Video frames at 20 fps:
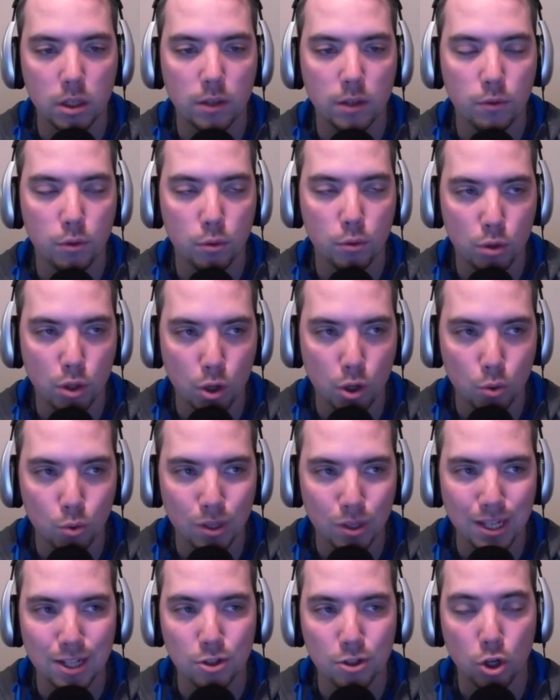If you don't,
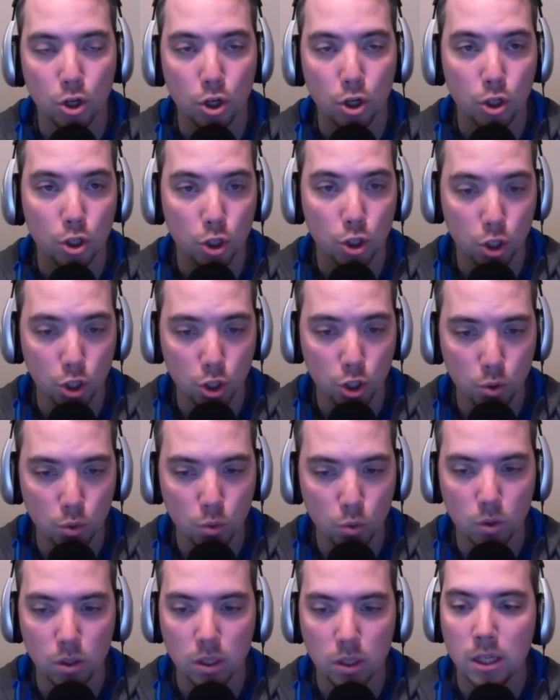it's on
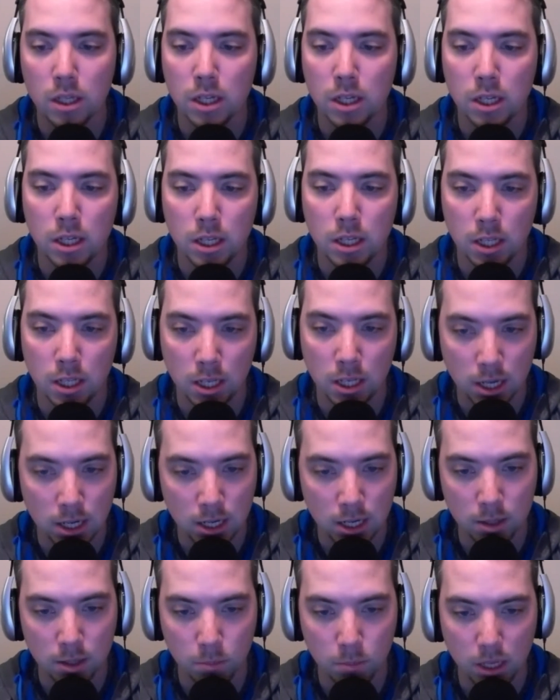you, not
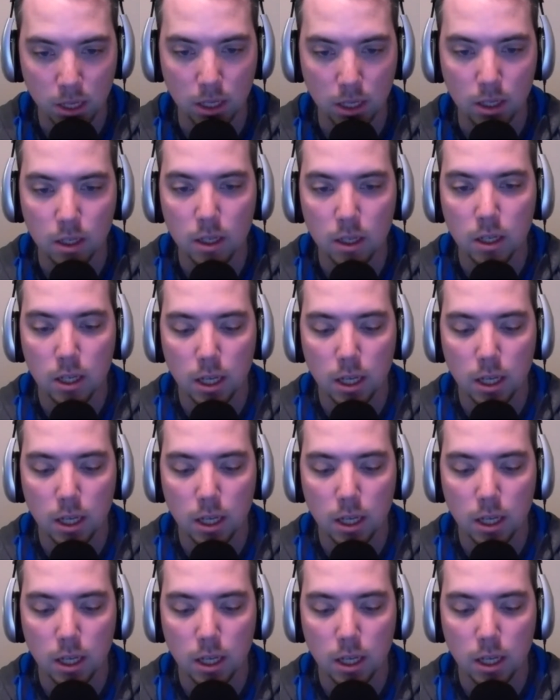on me.